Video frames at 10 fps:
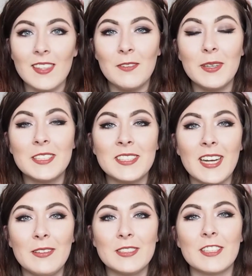Which
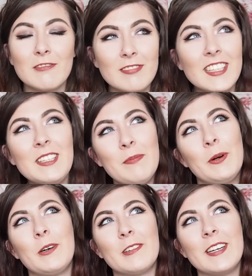sounds really
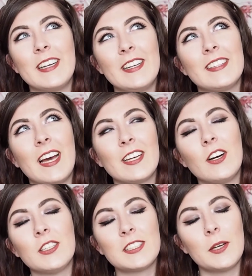boring that I
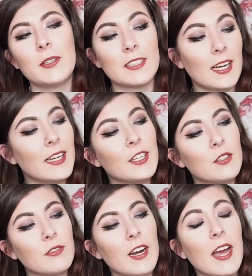got so excited
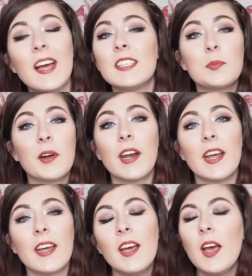over a
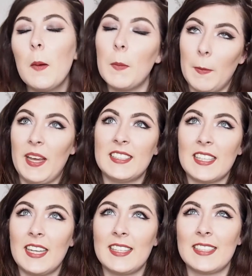hairspray, but
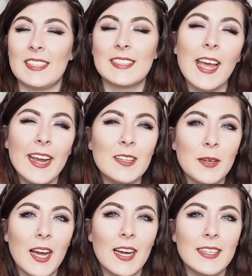basically there's a little tale
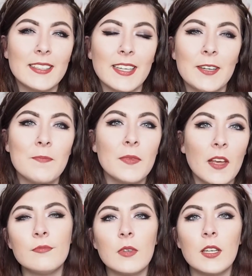behind it.
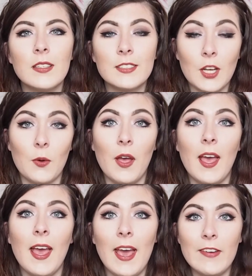So,
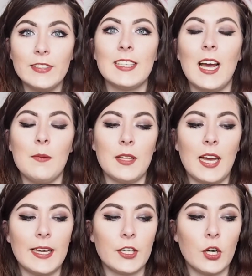every time that
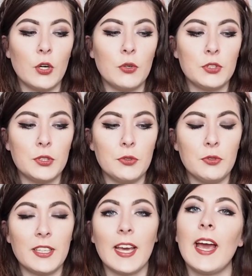I go to
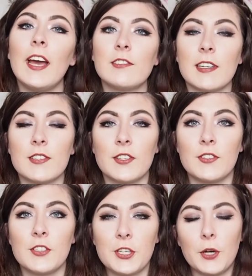the
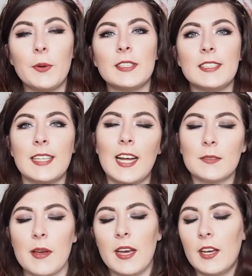hairdressers, she always
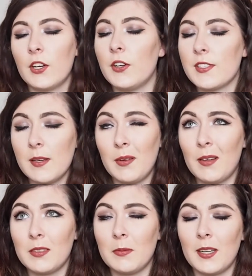styles my hair, cuts it,
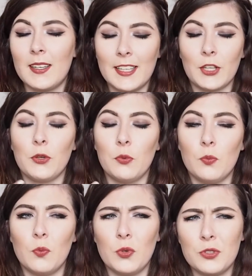blah blah blah, like you
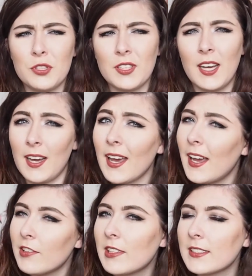would at
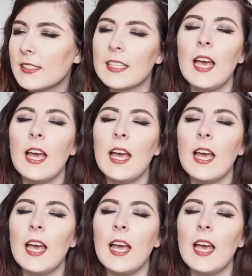hairdressers,